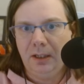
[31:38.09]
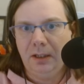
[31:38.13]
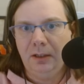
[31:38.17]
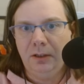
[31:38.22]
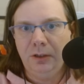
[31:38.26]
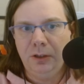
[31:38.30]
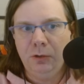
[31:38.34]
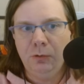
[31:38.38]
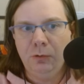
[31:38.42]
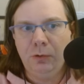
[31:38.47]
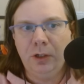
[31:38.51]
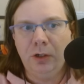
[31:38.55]

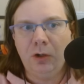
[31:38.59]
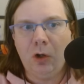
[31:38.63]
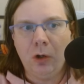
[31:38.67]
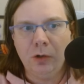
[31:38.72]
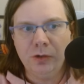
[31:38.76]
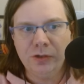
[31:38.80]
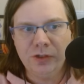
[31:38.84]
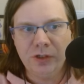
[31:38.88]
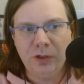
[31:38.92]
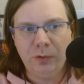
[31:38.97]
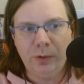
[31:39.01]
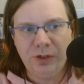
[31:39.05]
you can
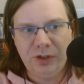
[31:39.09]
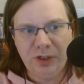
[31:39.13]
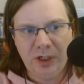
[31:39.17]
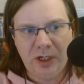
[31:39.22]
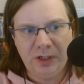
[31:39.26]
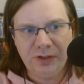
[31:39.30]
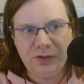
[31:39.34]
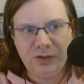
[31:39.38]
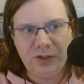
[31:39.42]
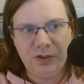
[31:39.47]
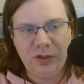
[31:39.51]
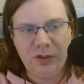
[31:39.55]
also
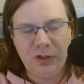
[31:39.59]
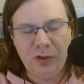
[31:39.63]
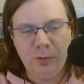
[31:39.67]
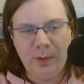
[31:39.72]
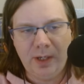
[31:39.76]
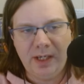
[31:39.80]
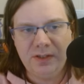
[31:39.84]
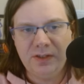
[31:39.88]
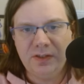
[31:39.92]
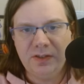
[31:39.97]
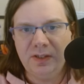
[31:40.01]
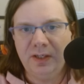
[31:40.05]
adjust to a
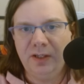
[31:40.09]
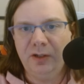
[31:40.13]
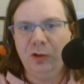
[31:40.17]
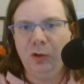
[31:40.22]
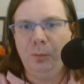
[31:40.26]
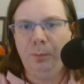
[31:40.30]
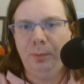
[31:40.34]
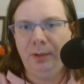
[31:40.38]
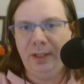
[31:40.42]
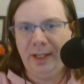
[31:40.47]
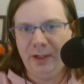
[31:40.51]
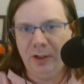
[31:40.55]
single
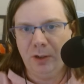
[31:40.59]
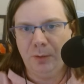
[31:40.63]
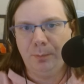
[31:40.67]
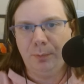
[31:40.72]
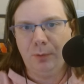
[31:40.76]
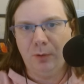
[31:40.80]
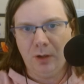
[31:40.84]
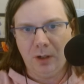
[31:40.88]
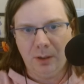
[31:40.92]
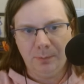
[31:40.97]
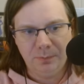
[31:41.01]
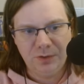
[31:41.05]
player
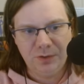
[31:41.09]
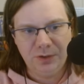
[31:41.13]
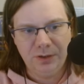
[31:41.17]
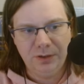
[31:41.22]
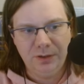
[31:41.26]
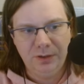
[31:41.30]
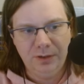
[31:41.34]
prompt.